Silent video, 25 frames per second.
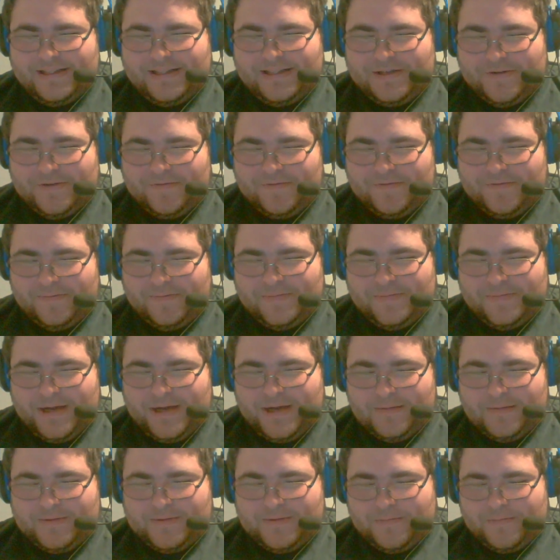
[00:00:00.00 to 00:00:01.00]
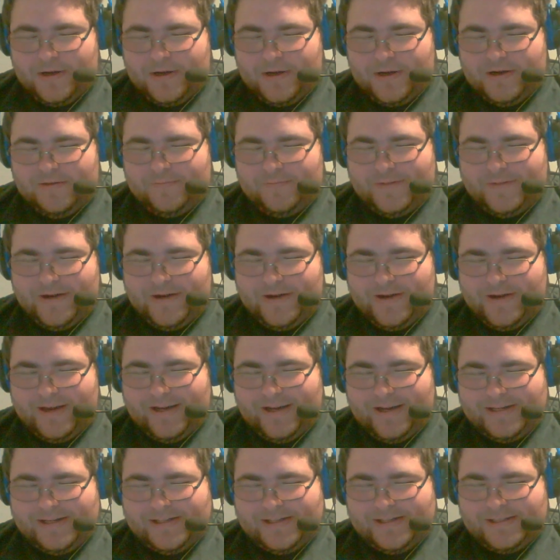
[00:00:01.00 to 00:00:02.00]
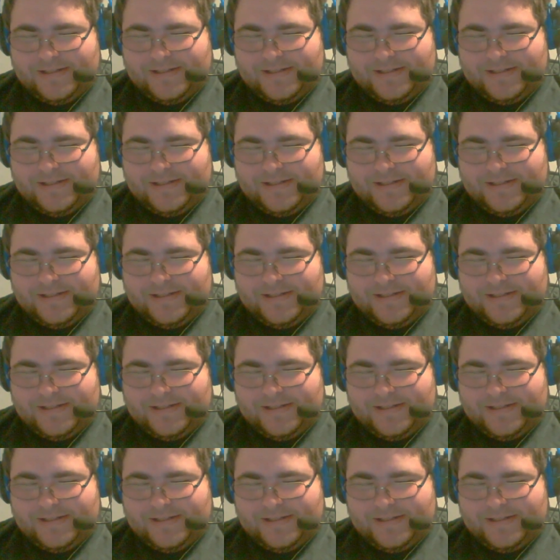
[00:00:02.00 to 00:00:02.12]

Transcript: from top to bottom now, I guess.